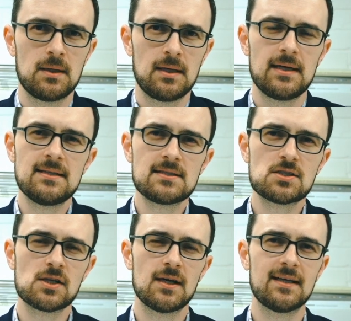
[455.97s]
In this
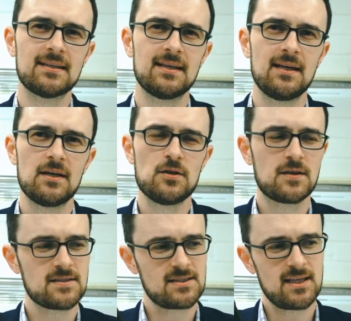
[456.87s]
chart, you
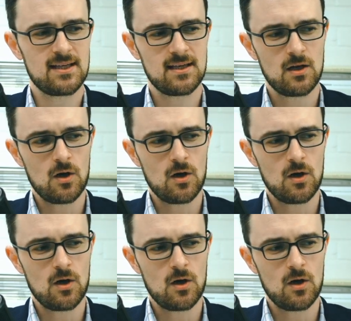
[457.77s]
can see